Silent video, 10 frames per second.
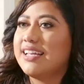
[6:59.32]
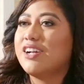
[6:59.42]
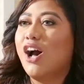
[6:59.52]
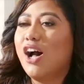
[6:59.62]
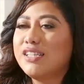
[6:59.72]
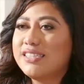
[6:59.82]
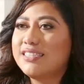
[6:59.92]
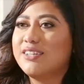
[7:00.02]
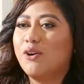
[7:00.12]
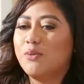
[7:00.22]
And as I
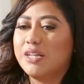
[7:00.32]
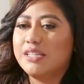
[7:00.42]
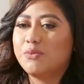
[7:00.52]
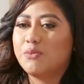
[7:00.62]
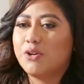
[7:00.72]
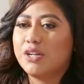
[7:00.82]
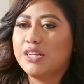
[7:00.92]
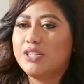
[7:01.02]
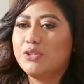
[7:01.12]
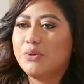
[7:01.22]
constantly always
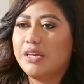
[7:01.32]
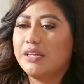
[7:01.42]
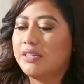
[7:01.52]
work in